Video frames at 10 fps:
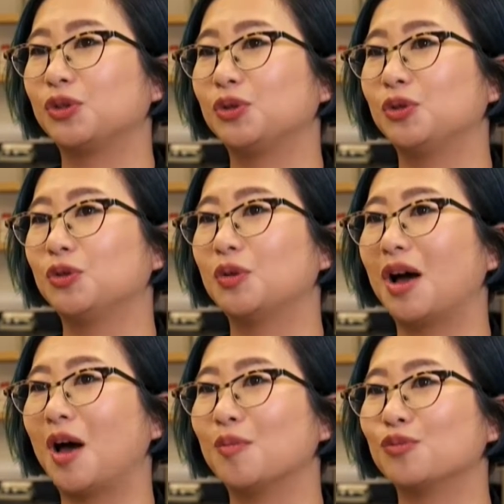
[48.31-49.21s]
Malia
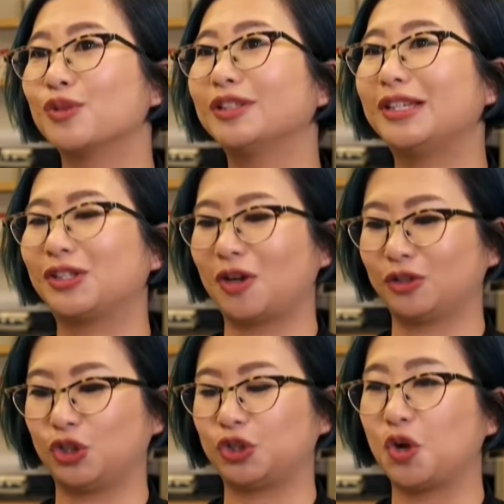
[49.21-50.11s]
Guillen explains
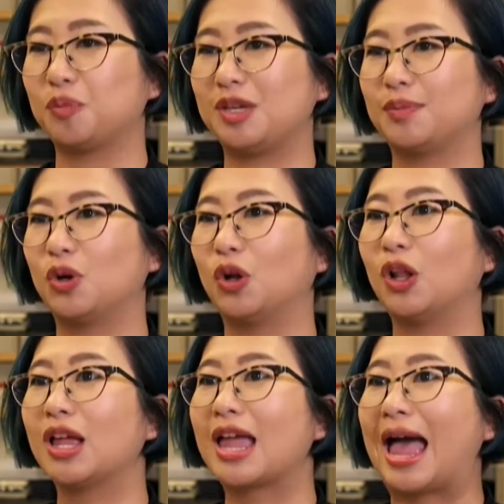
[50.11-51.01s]
what the phenotyper
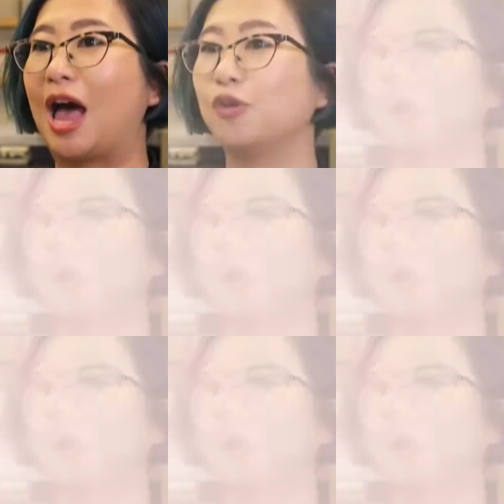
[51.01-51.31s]
does.